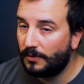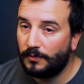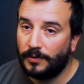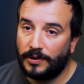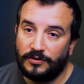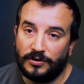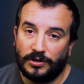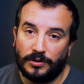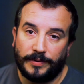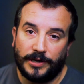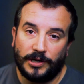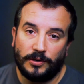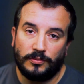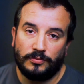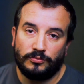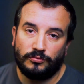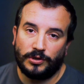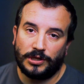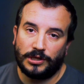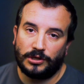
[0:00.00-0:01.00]
Went really well,
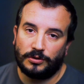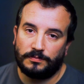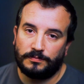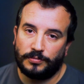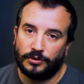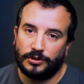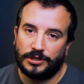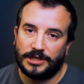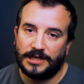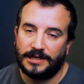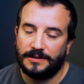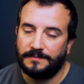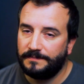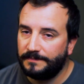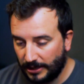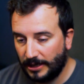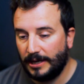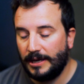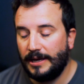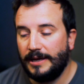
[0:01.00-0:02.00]
really good brew day,
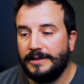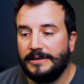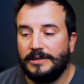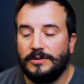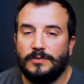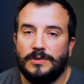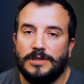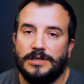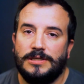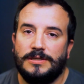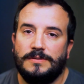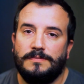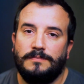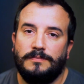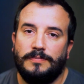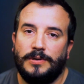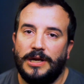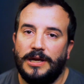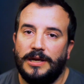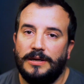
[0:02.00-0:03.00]
and it was
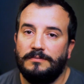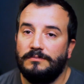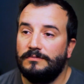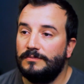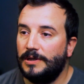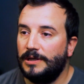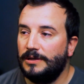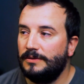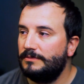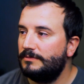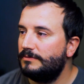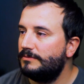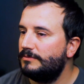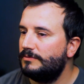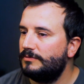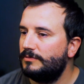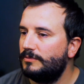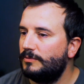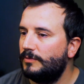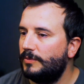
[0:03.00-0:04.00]
pretty, yeah,
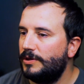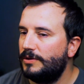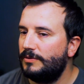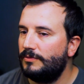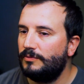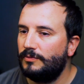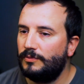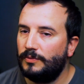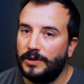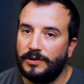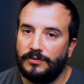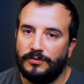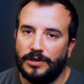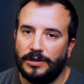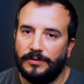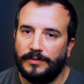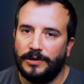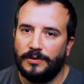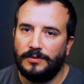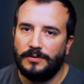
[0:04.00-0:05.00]
went
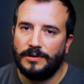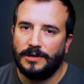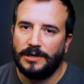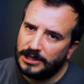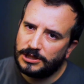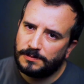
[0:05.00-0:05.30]
really well.